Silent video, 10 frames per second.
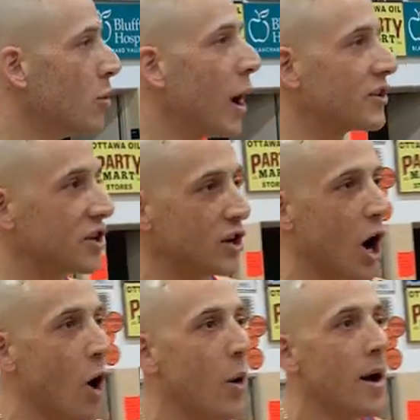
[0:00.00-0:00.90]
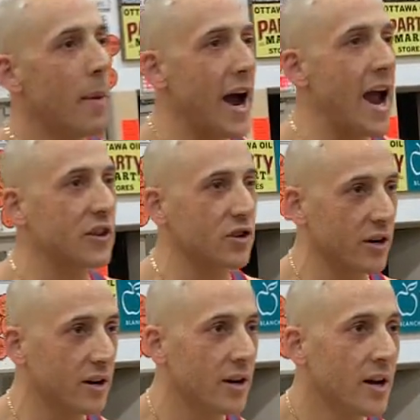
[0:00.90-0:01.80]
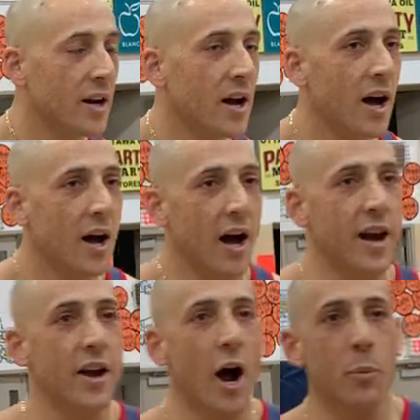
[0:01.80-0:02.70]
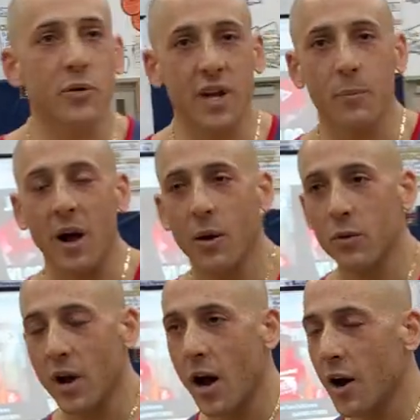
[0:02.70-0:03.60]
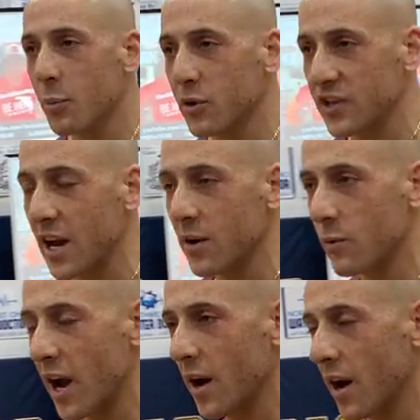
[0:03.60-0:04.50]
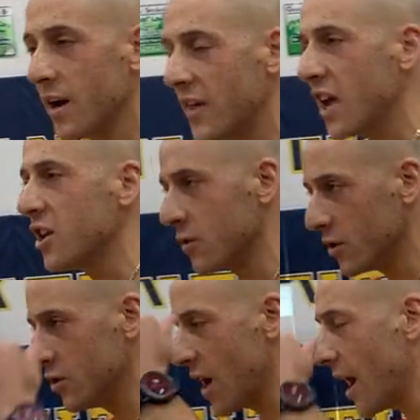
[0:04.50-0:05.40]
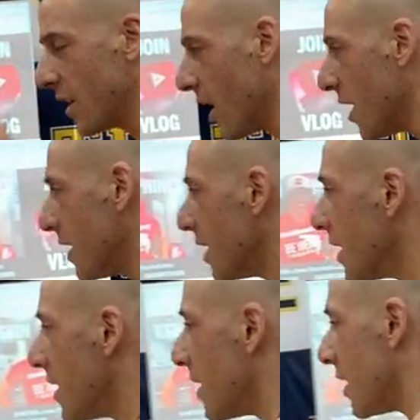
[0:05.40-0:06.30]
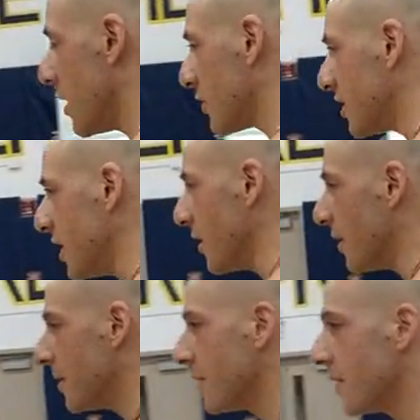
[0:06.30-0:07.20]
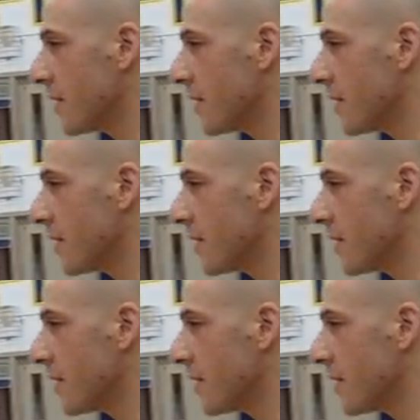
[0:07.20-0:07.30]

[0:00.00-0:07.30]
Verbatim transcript: Who wants to know my answer? I need 100%, 100%, uh, thank you. You got it. All right. Here's the deal.